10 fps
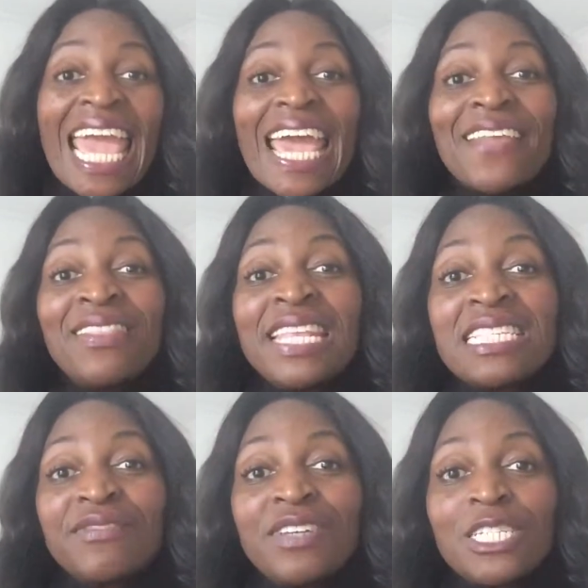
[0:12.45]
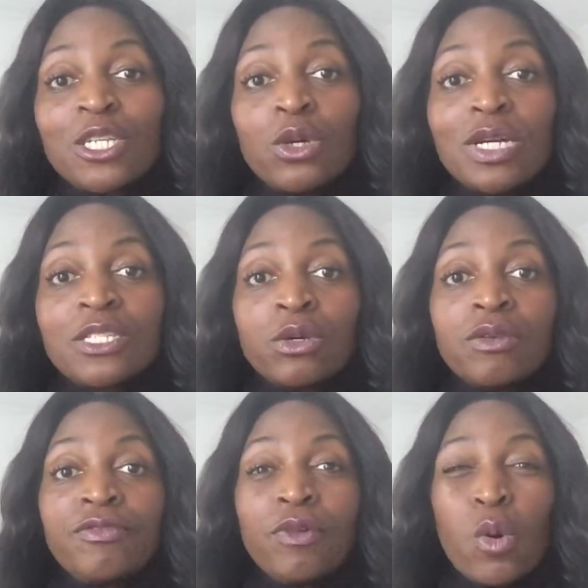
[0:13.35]
And this video is going to
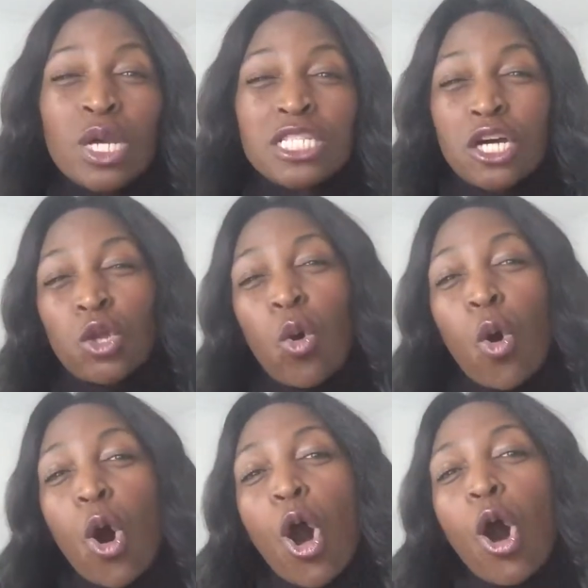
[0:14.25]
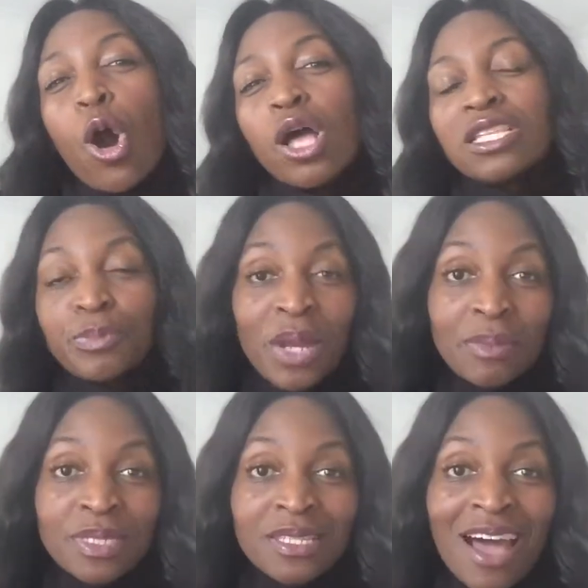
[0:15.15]
focus on all the
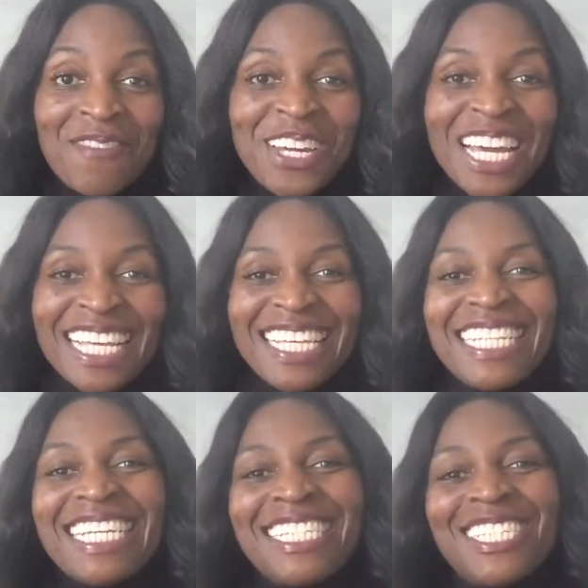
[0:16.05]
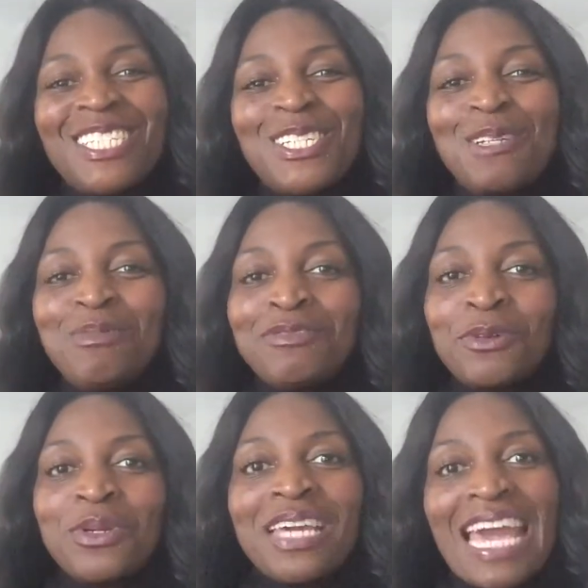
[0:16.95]
prep stuff you need to do
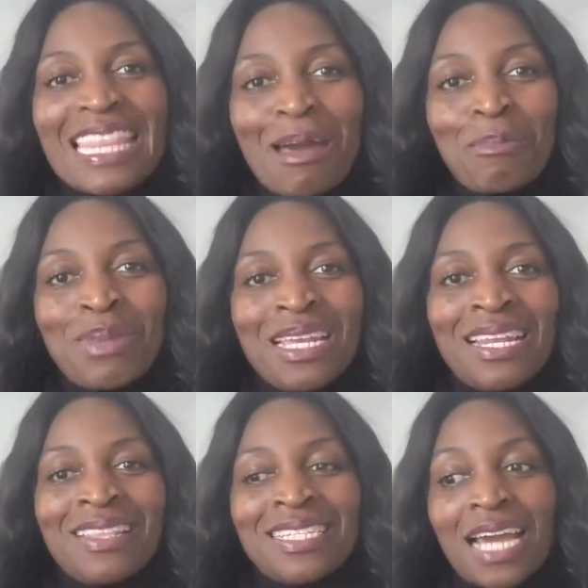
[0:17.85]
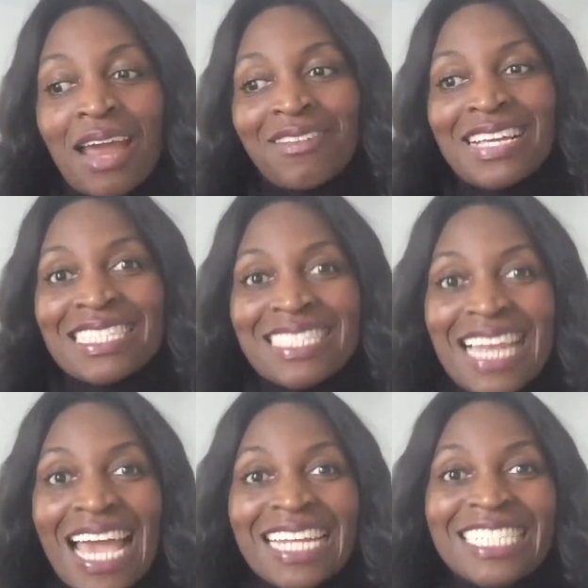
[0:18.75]
before you get that meeting in the diary,
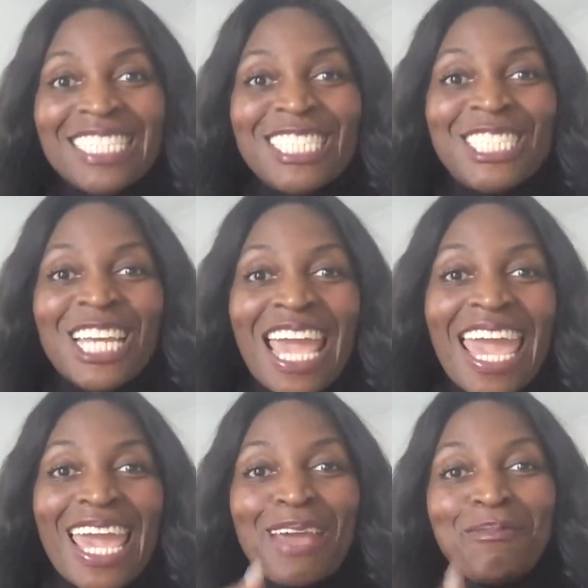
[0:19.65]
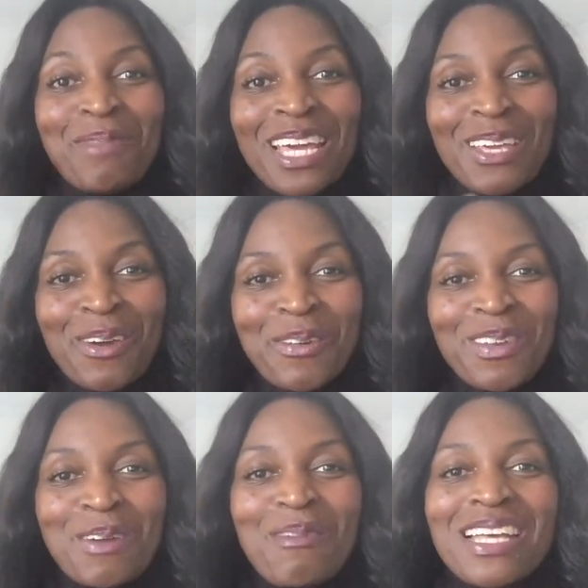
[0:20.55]
slide into the chair and make your
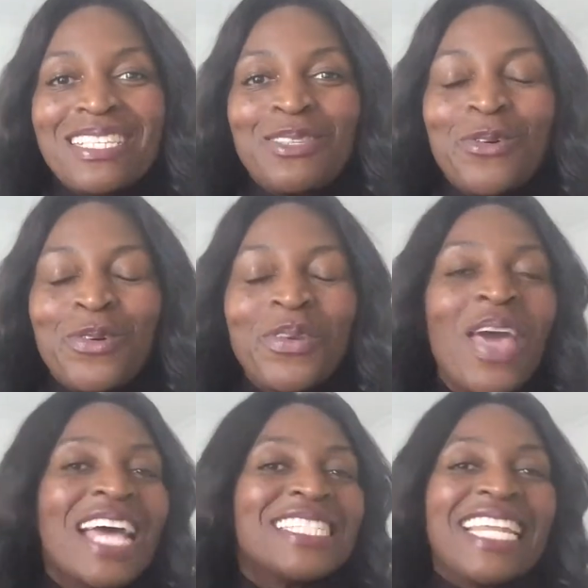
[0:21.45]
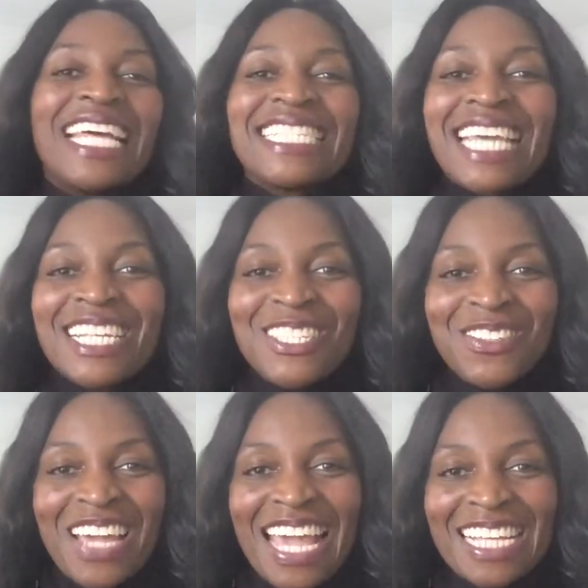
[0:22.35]
request known. So let's get
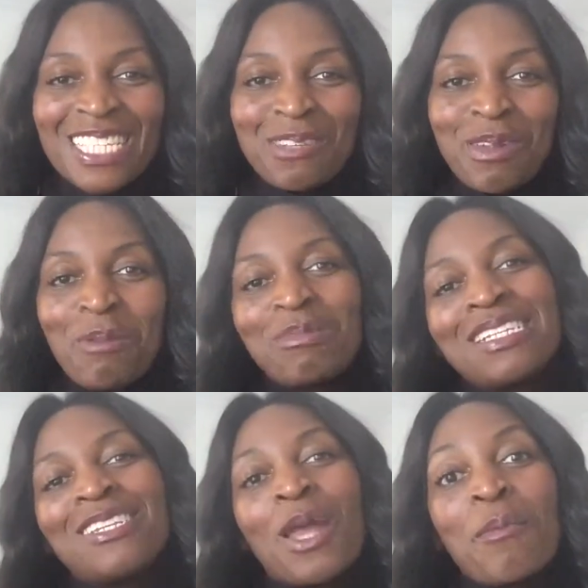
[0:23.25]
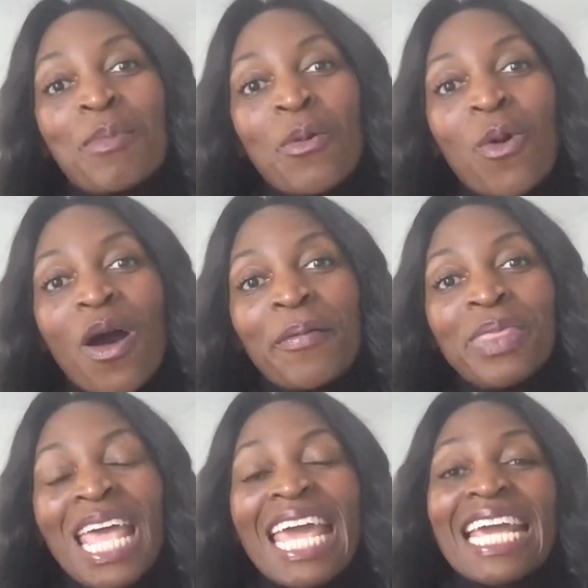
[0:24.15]
straight into it with number one
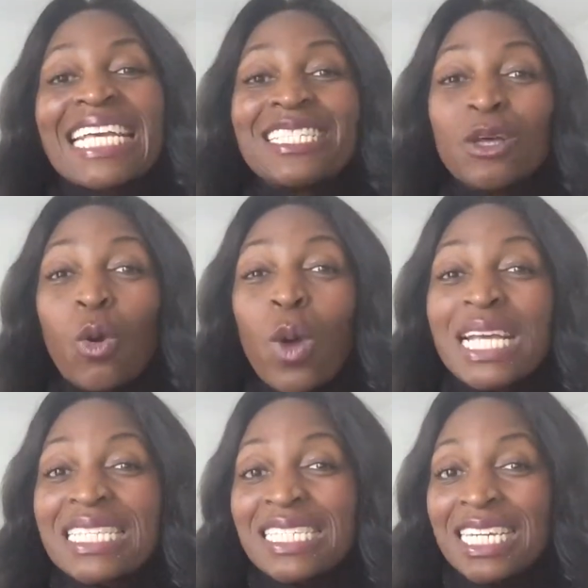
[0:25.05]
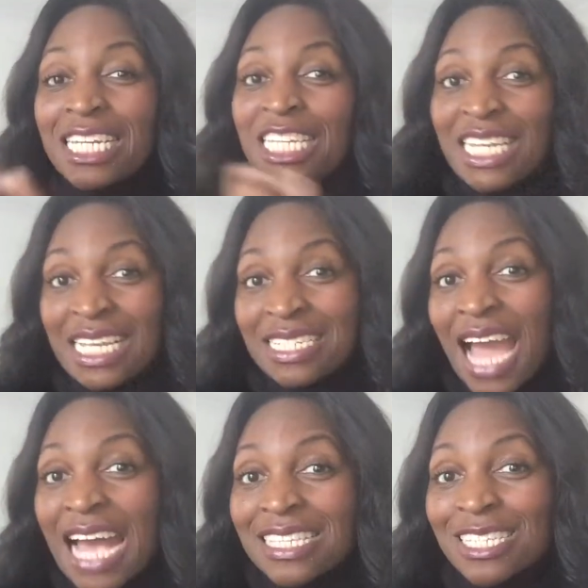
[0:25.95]
is the question you need
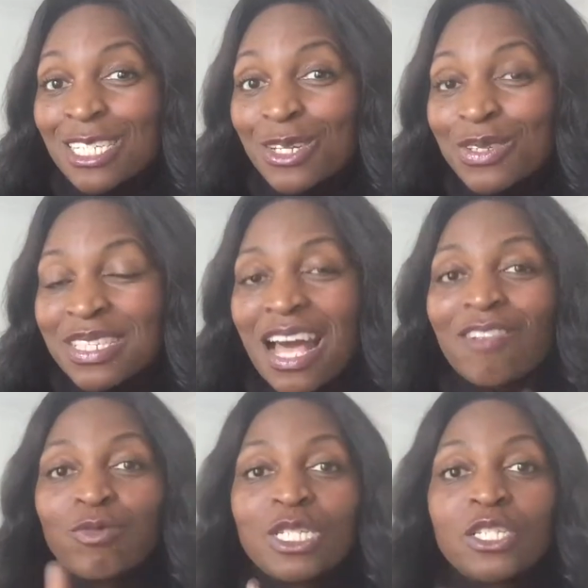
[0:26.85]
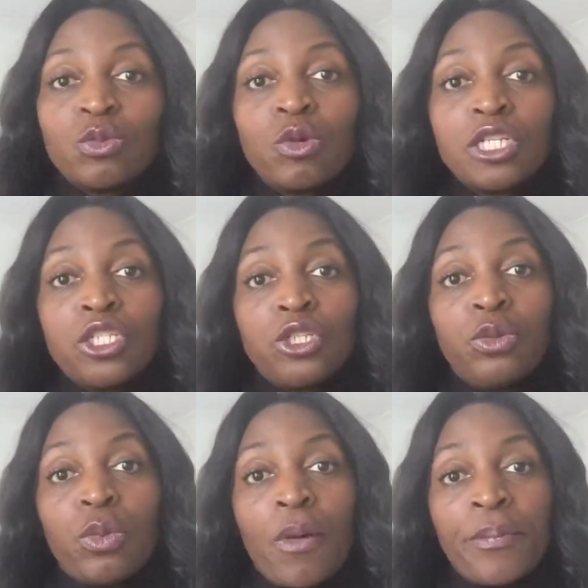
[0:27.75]
to ask to yourself, which is what do you
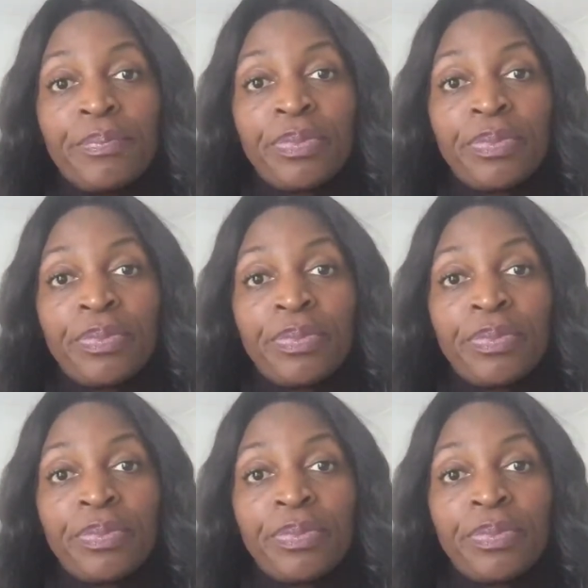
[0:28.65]
want?